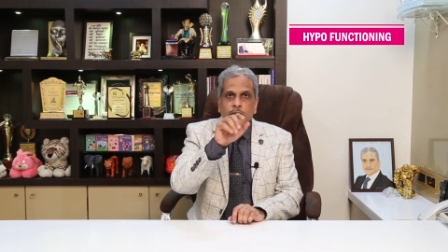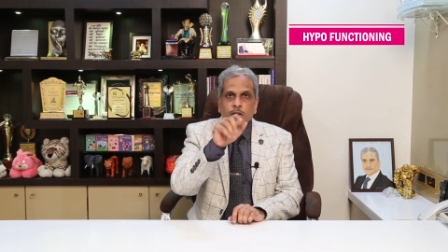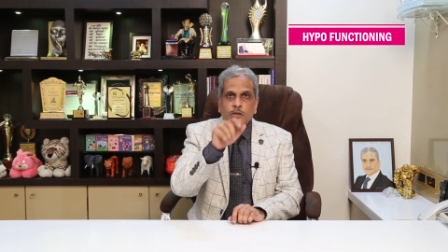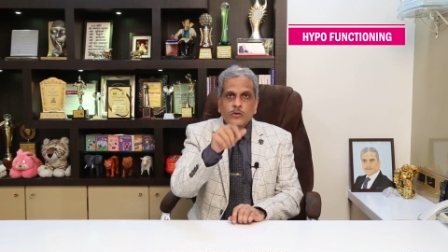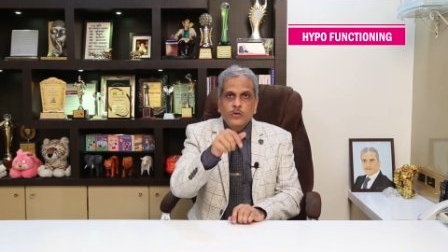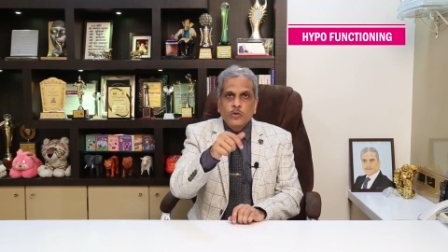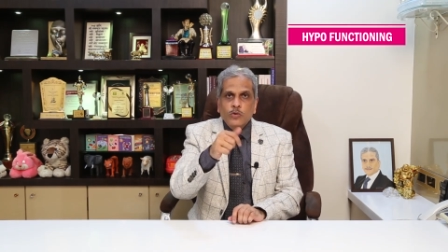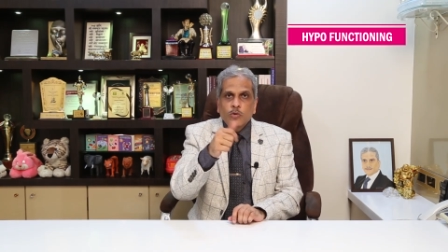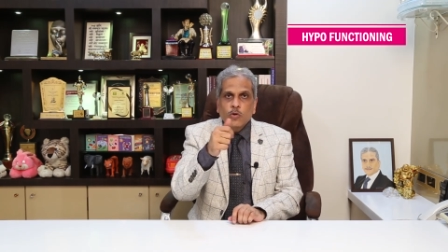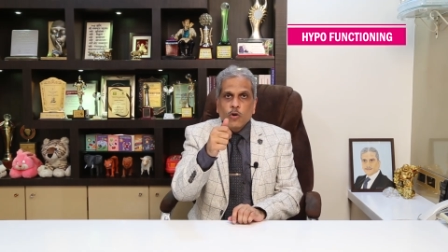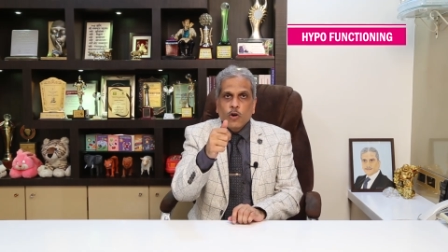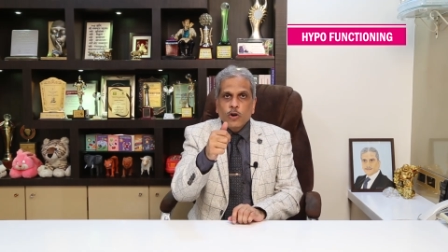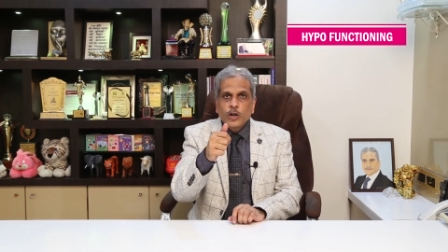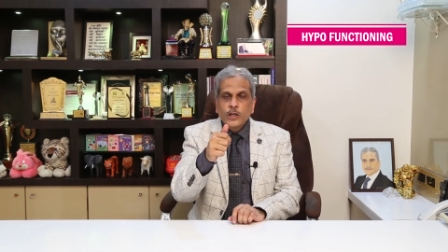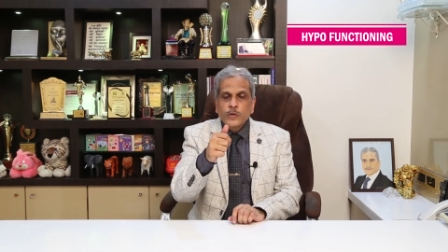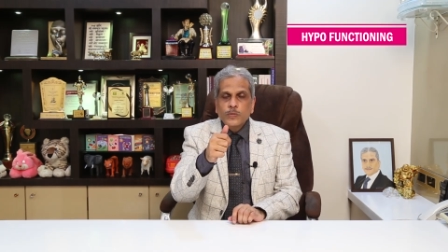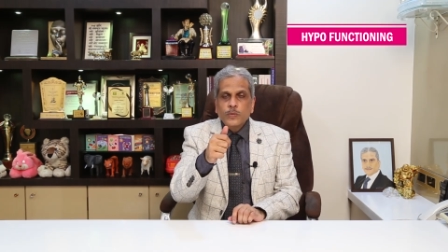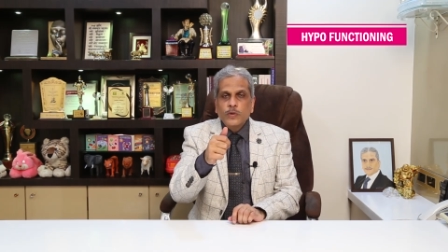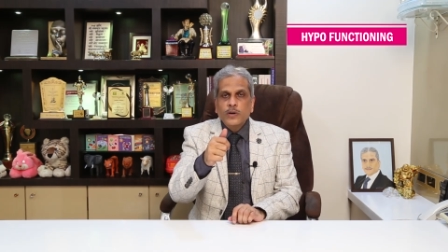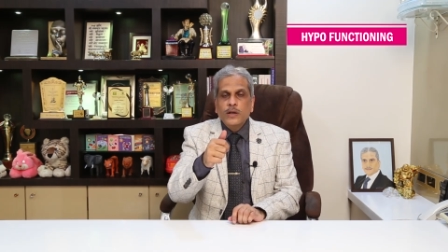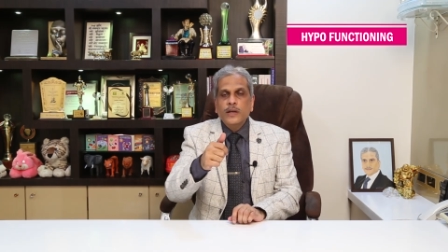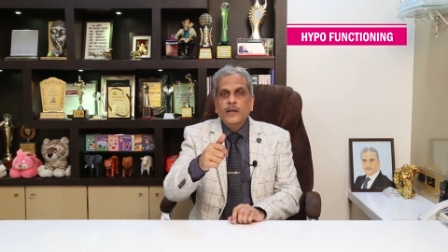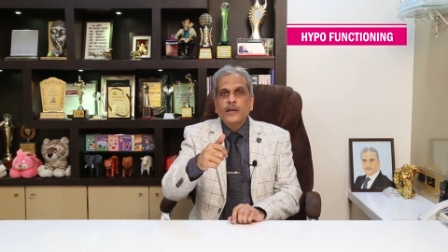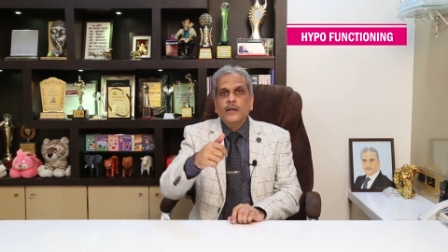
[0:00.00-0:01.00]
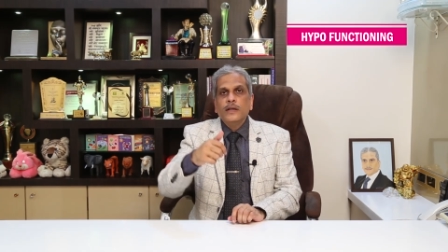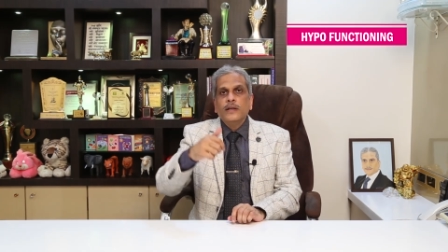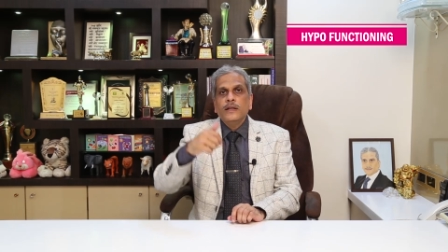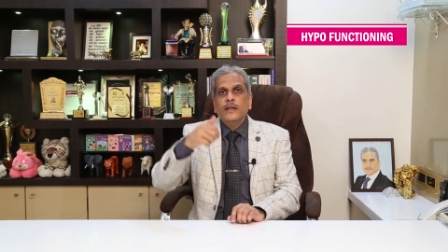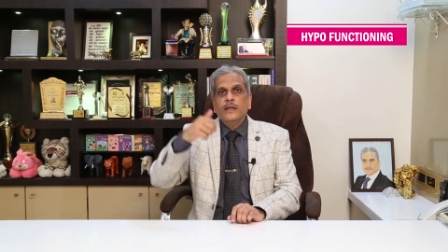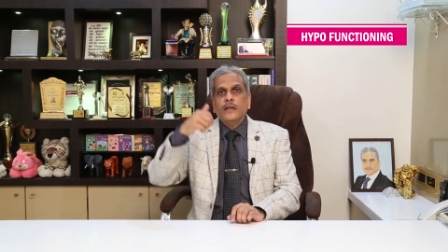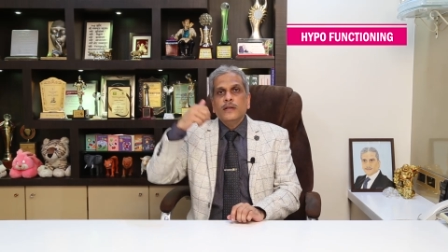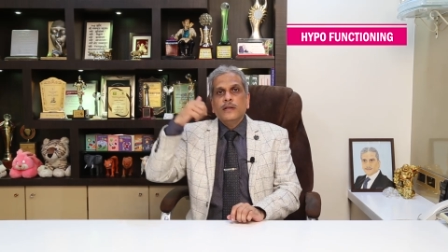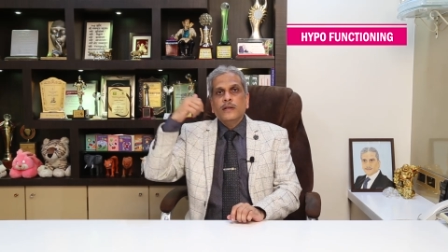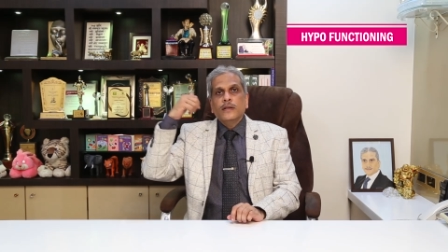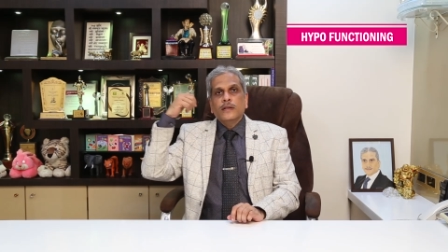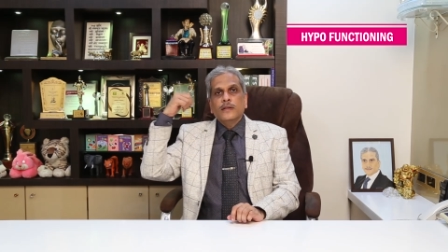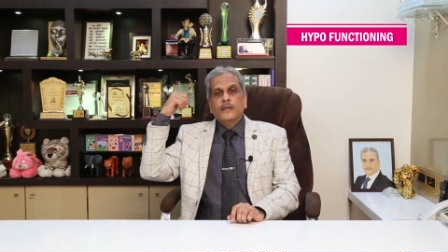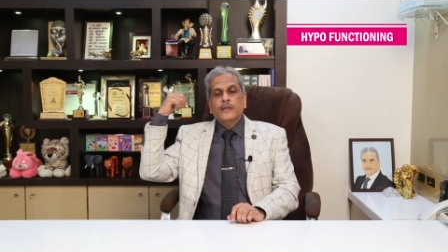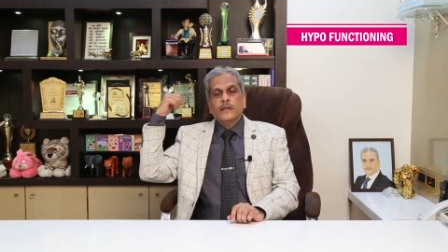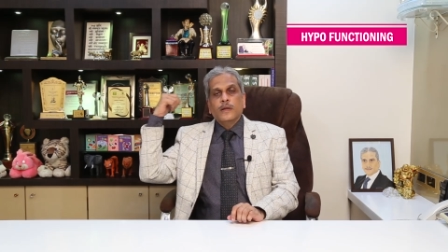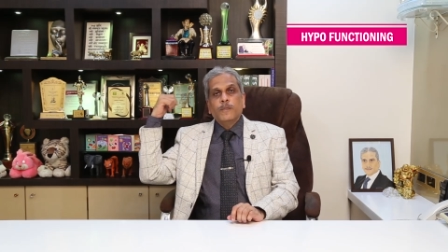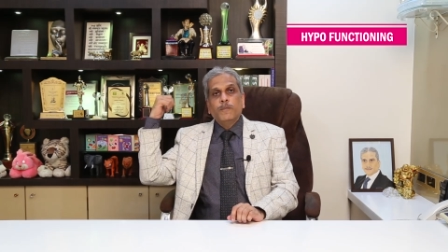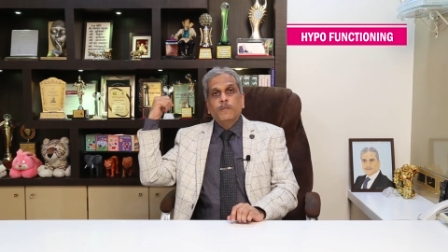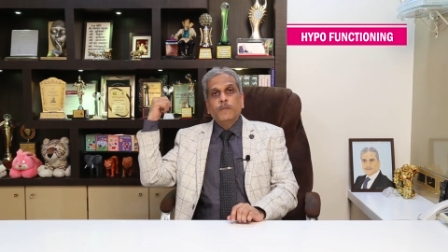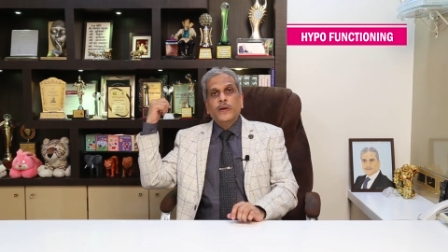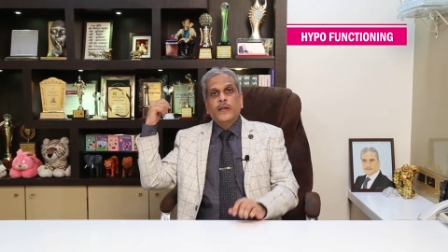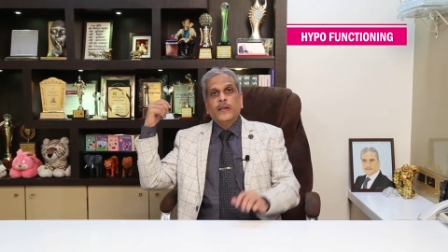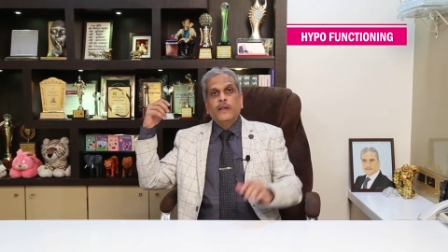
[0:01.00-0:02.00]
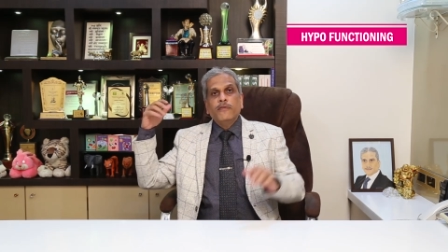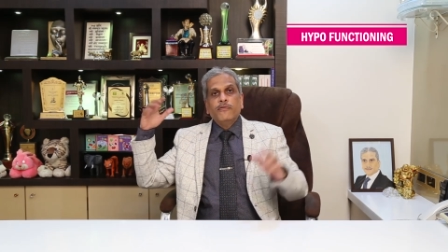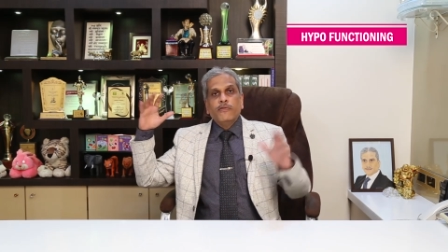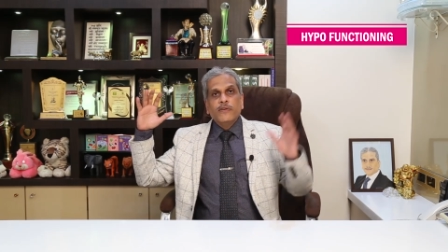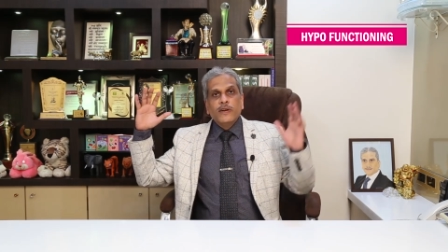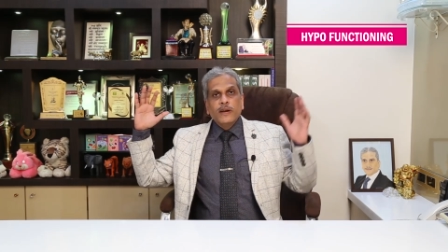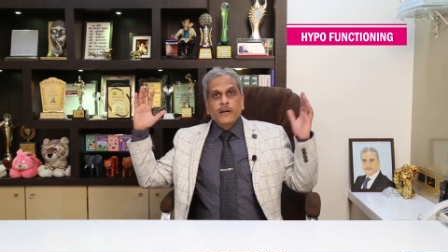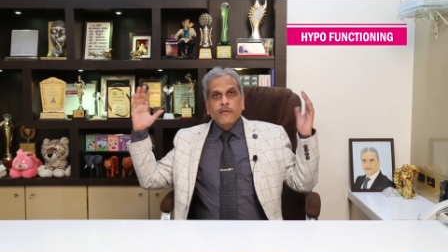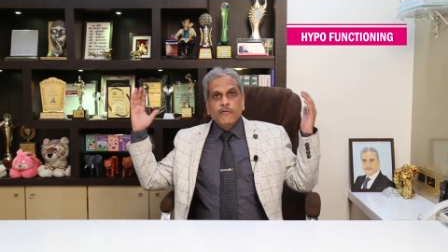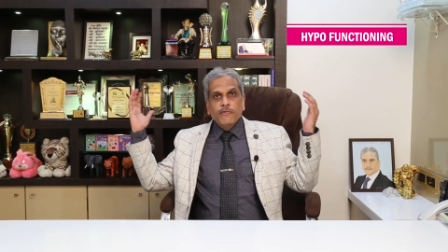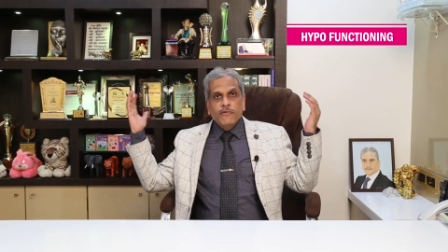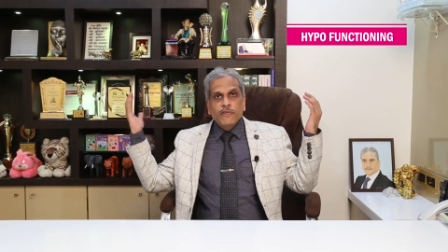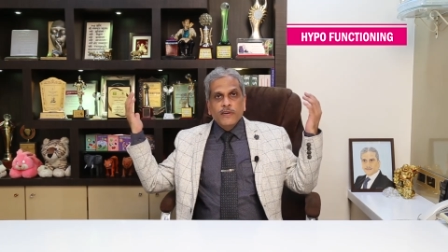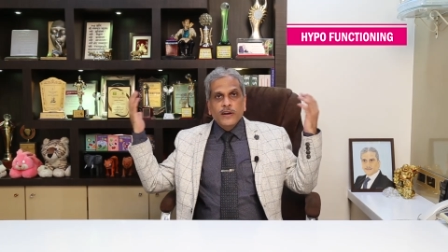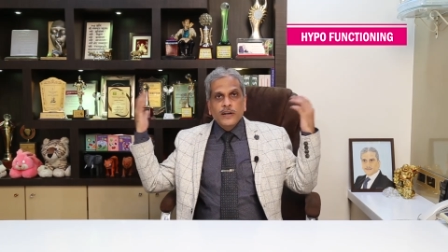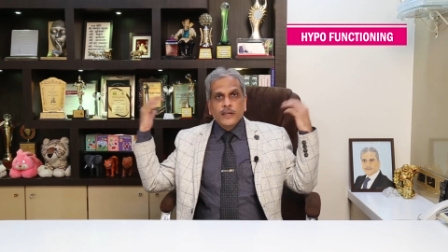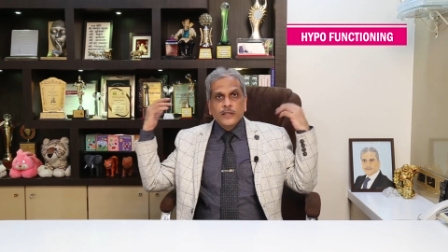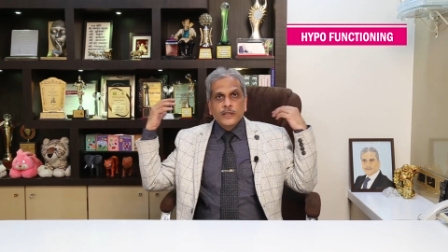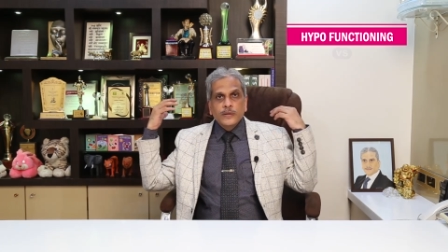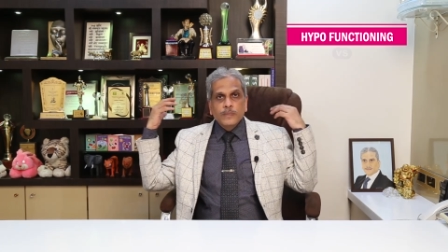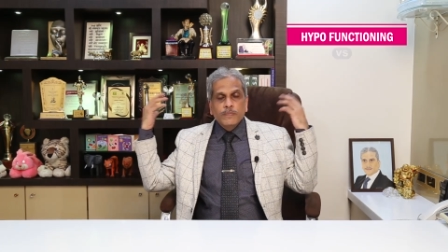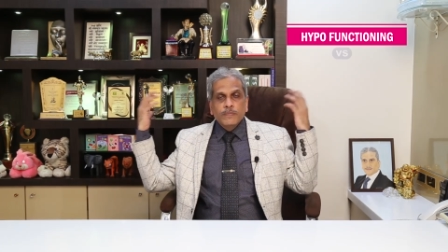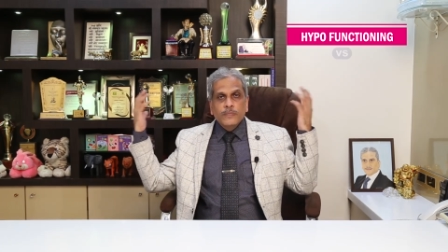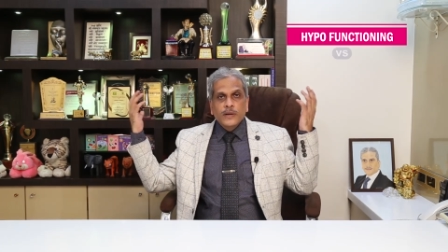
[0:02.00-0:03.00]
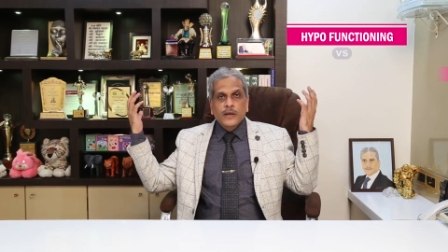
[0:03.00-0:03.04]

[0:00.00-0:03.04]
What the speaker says: So correspondingly, the peripheral fields